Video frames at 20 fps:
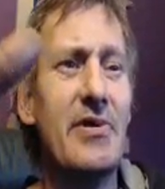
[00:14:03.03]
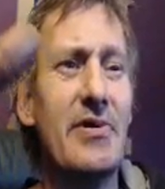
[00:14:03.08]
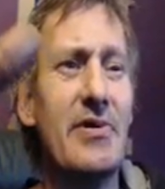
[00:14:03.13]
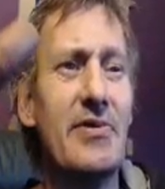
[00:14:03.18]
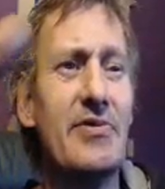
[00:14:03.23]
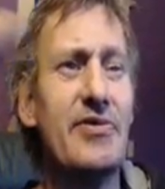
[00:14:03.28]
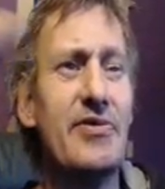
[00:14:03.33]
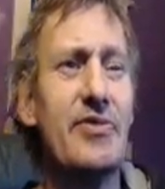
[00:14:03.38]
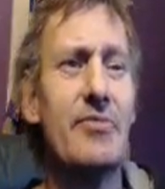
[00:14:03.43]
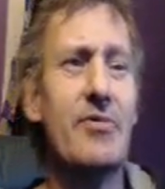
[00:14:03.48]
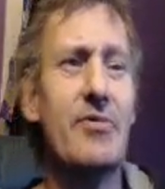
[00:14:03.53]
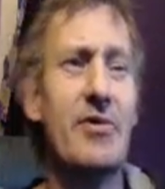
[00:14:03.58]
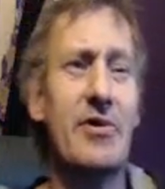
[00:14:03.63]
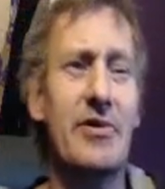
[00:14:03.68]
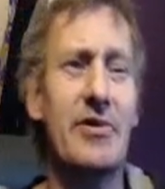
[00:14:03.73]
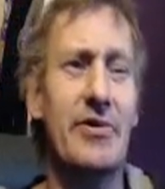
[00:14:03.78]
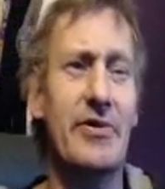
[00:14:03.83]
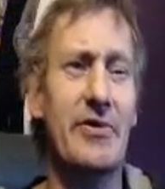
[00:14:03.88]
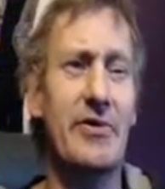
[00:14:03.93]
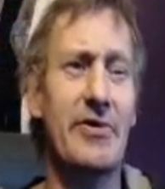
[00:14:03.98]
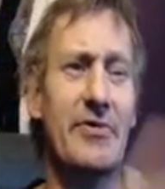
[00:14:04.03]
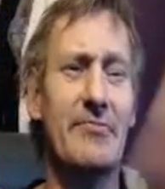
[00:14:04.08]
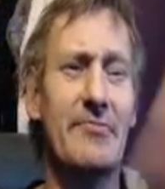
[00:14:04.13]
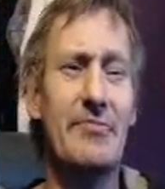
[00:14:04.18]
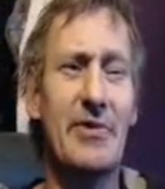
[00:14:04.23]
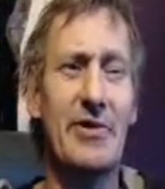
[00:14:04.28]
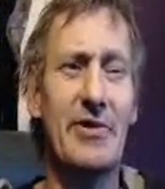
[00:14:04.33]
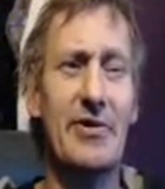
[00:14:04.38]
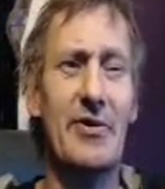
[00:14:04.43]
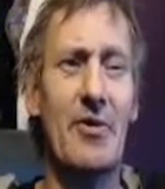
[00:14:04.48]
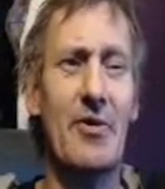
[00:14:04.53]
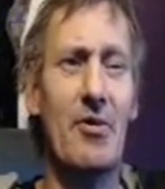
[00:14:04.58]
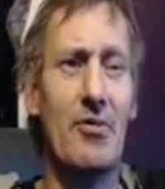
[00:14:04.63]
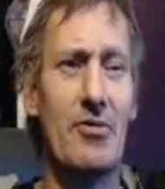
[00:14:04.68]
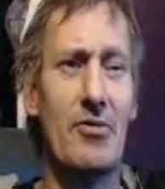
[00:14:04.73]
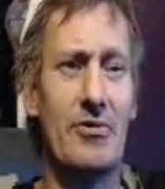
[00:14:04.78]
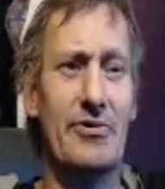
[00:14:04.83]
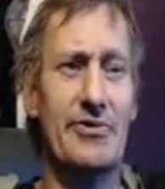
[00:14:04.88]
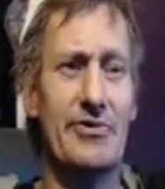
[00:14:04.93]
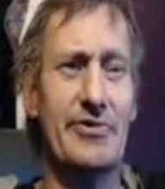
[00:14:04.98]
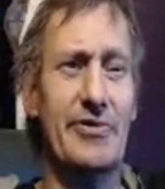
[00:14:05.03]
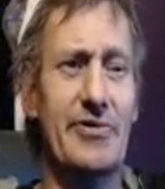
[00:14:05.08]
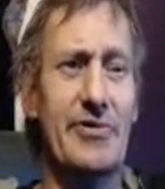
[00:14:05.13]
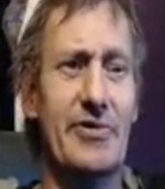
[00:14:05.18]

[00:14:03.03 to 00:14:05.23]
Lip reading: to where you could put the horse in a